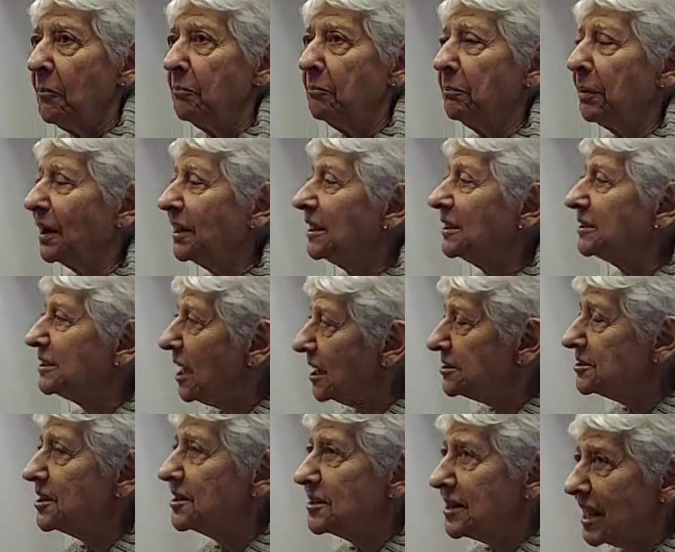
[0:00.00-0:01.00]
But it
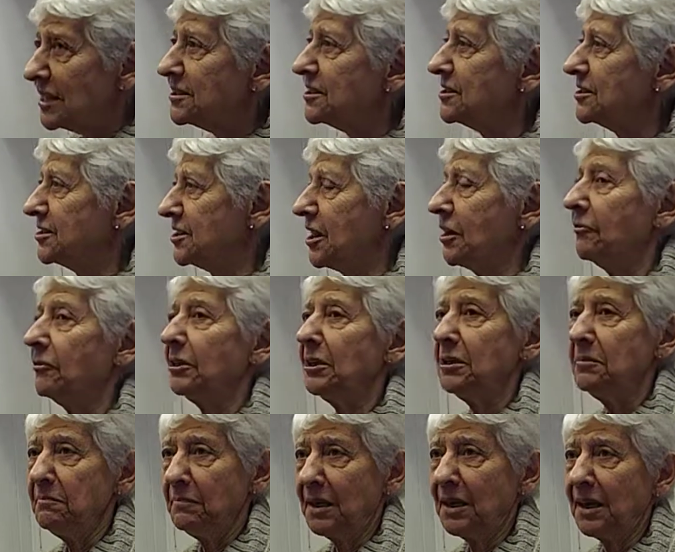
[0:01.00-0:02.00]
doesn't
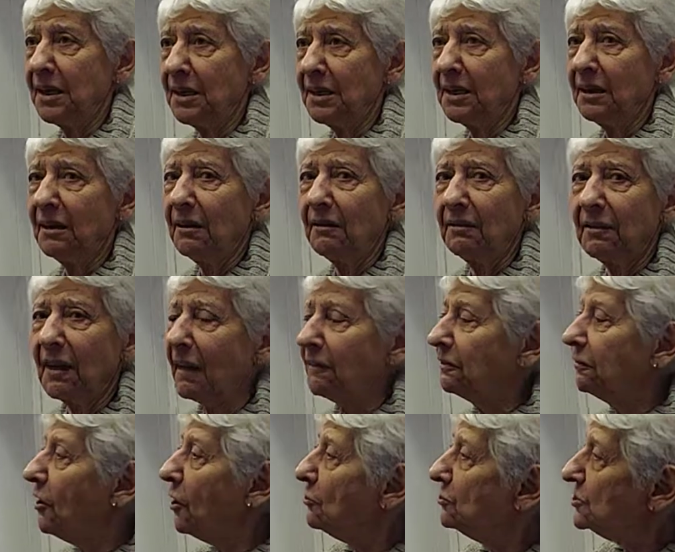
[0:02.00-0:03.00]
necessarily mean
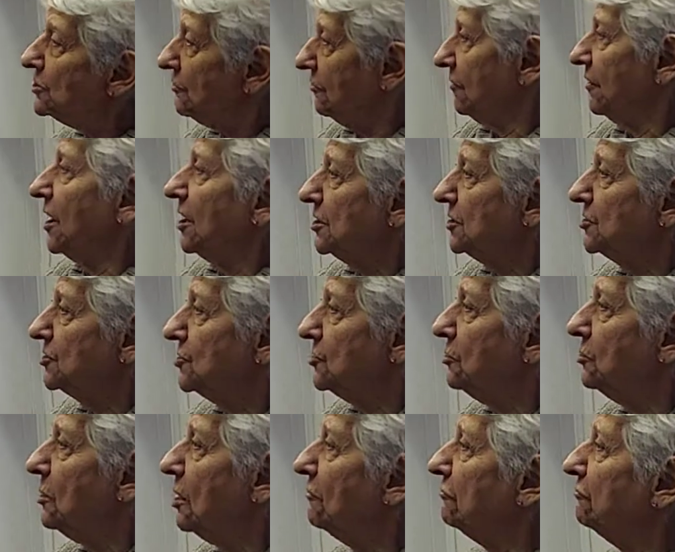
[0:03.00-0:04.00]
that those of us who
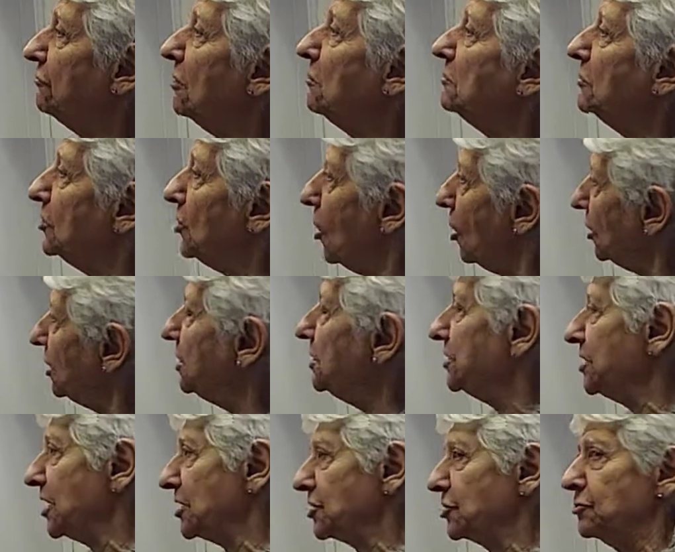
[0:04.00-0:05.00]
are from
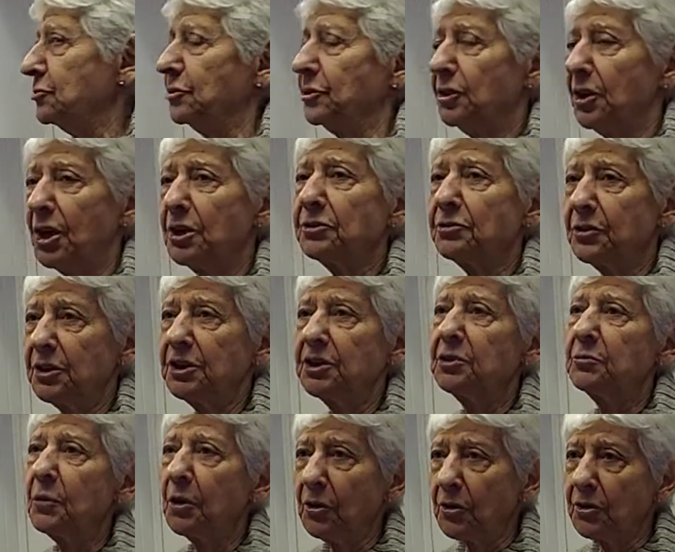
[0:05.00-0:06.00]
non-industrial
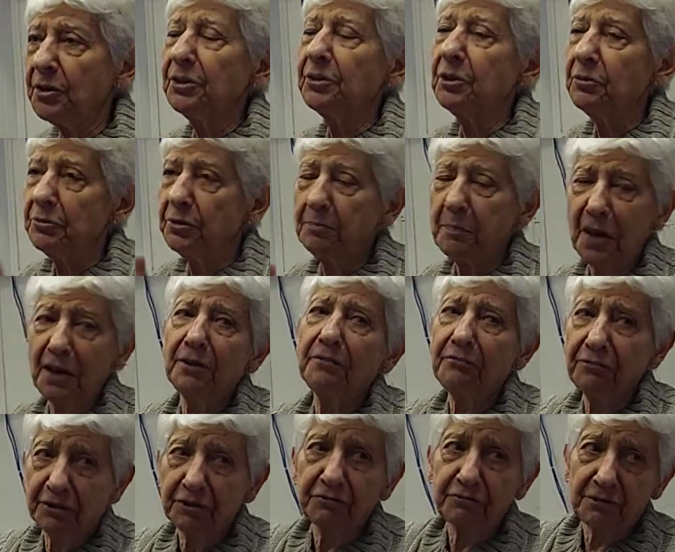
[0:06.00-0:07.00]
countries were going to
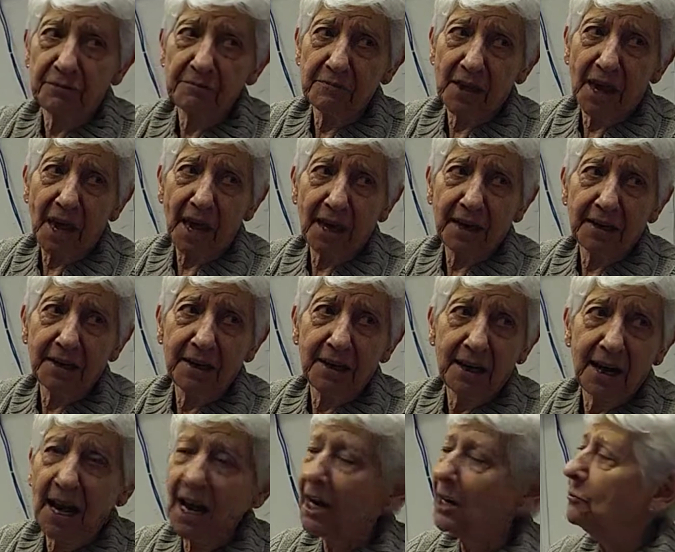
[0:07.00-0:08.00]
benefit from that.
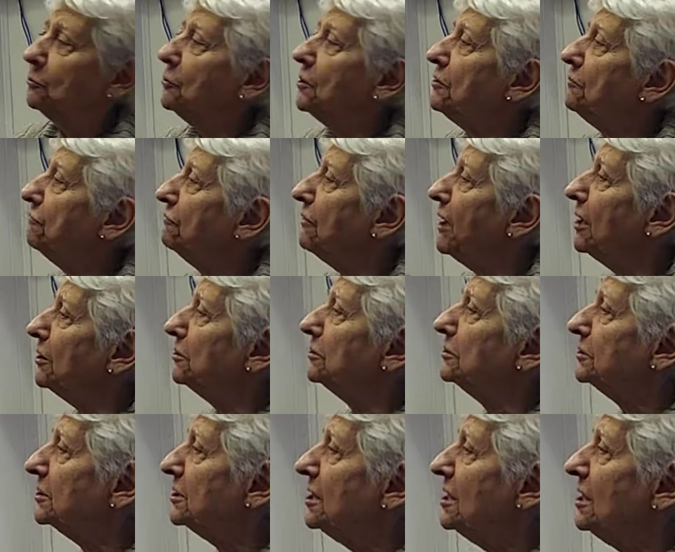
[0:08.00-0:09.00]
Mm -hmm. And we felt
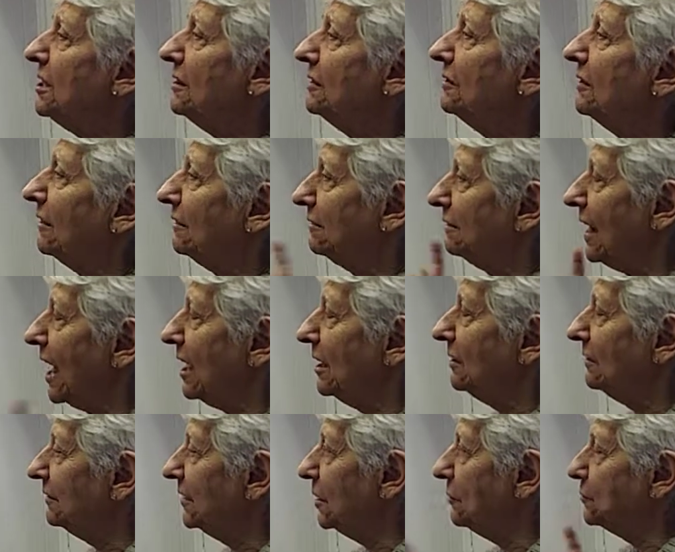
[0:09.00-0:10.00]
that, that
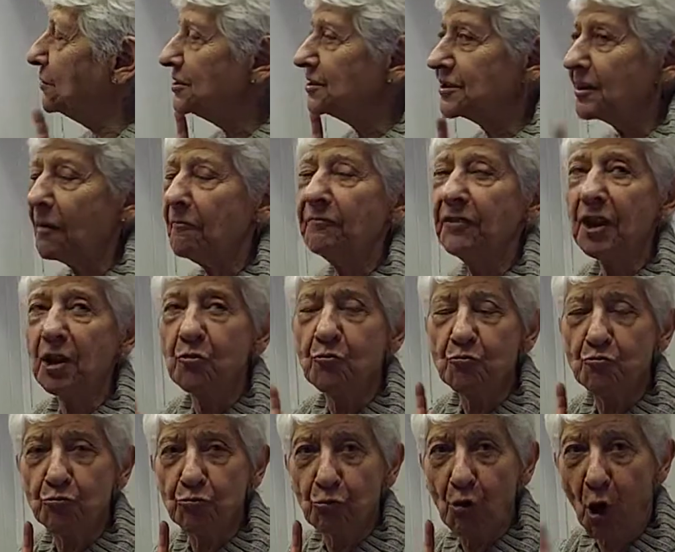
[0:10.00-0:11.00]
there was
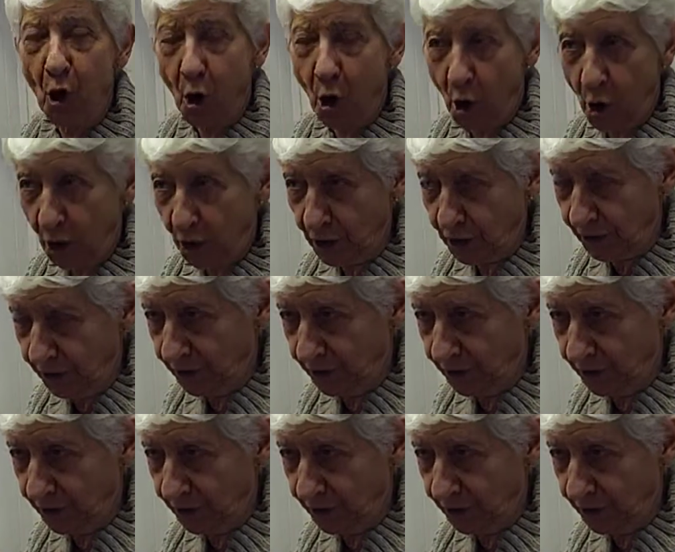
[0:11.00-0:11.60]
something wrong